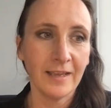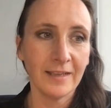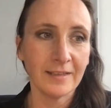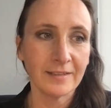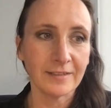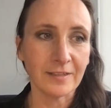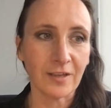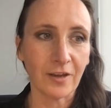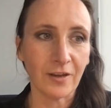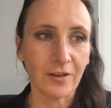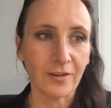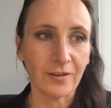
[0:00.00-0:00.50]

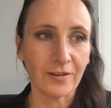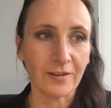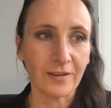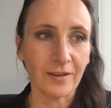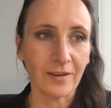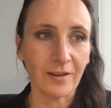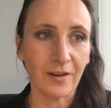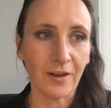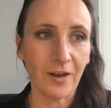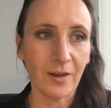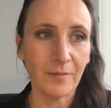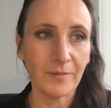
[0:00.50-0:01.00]
so
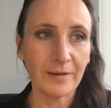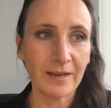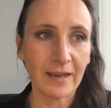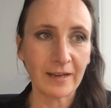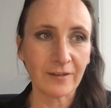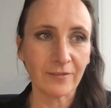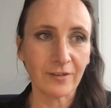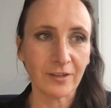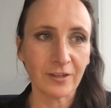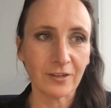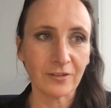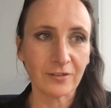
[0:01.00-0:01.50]
urban
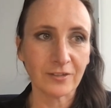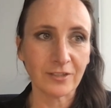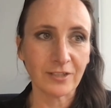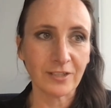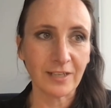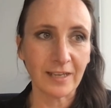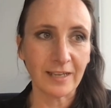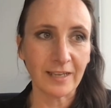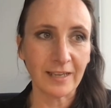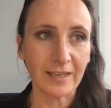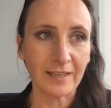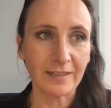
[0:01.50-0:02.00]

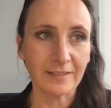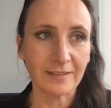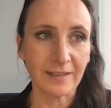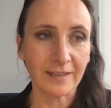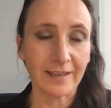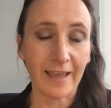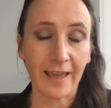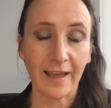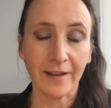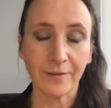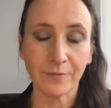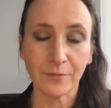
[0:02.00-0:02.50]
agriculture is,
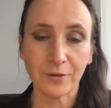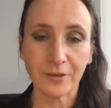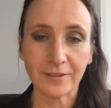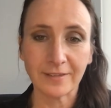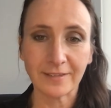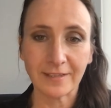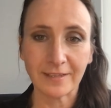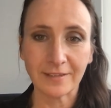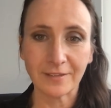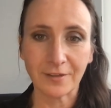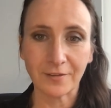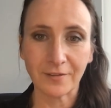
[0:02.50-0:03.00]
again, what it
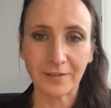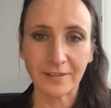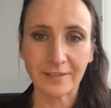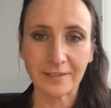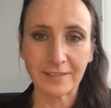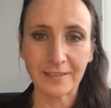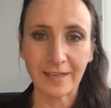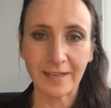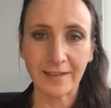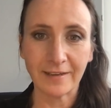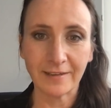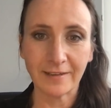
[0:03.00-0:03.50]
says on the
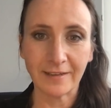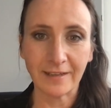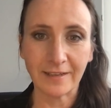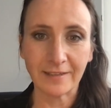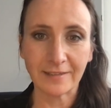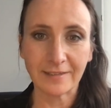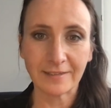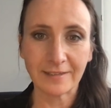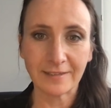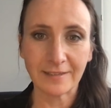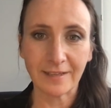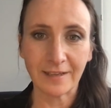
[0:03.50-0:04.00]
tin.
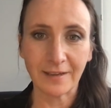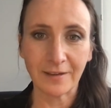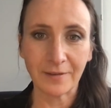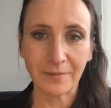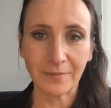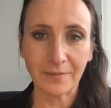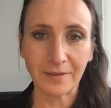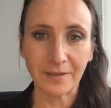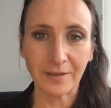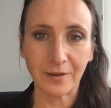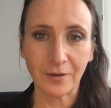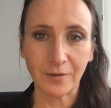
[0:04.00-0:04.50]
It's
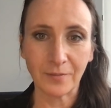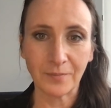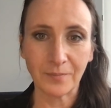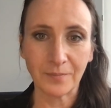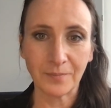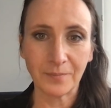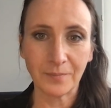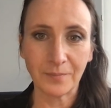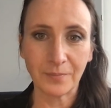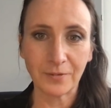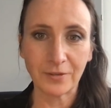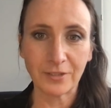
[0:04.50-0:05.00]

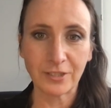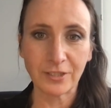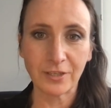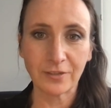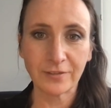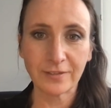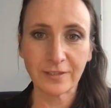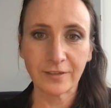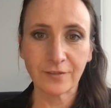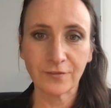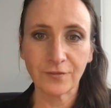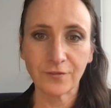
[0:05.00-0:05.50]

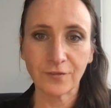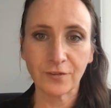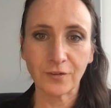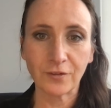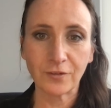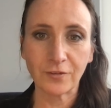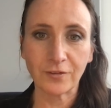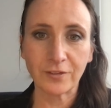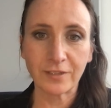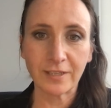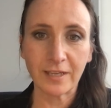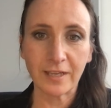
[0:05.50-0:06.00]
producing
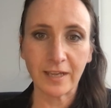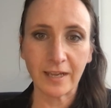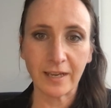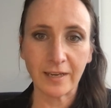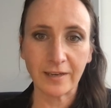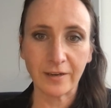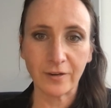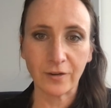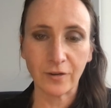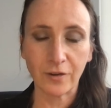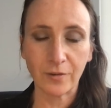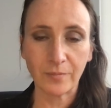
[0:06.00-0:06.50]
food
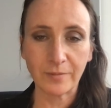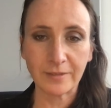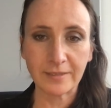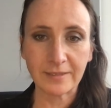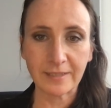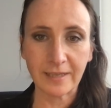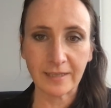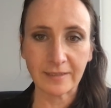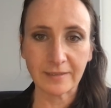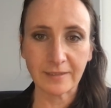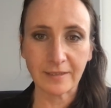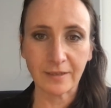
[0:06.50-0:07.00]
in an urban
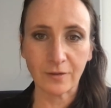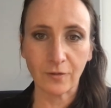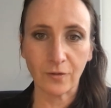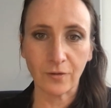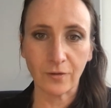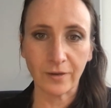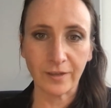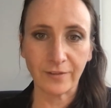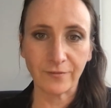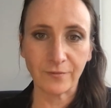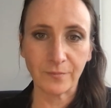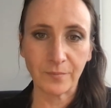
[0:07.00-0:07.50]
setting
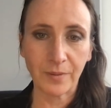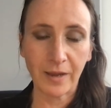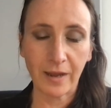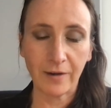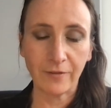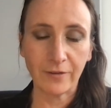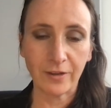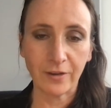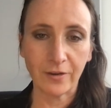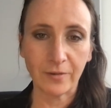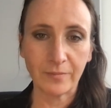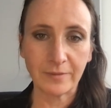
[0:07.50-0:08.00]
or even
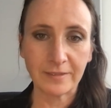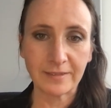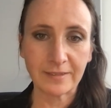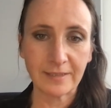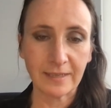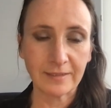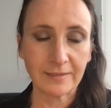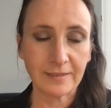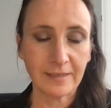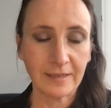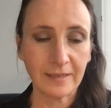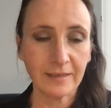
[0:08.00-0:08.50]
peri-urban
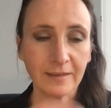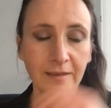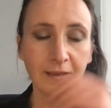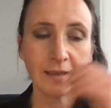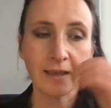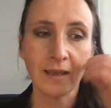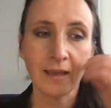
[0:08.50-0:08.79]
setting.